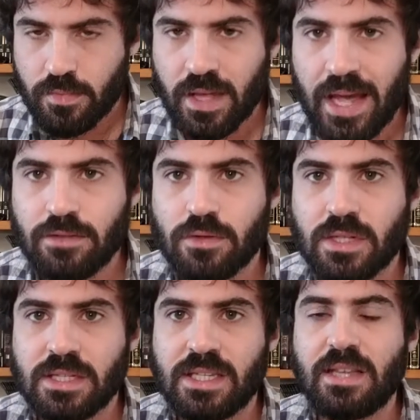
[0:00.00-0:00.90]
The angels
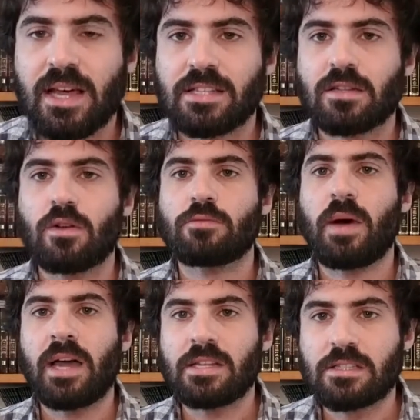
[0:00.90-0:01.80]
could see that it's close
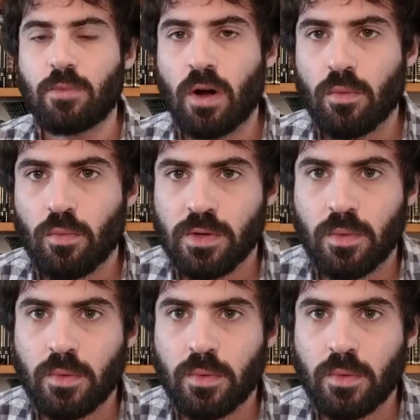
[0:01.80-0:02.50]
by and it's small. What,